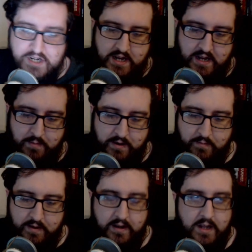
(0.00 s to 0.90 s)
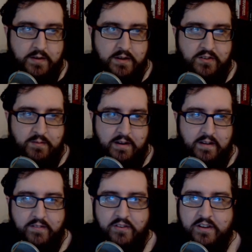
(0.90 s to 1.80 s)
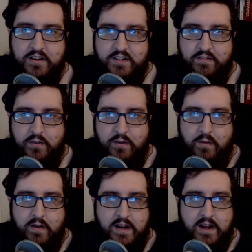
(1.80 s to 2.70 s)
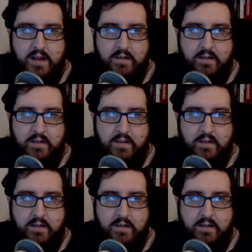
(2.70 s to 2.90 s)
here, but I'm going to go and do some live searching for it right now.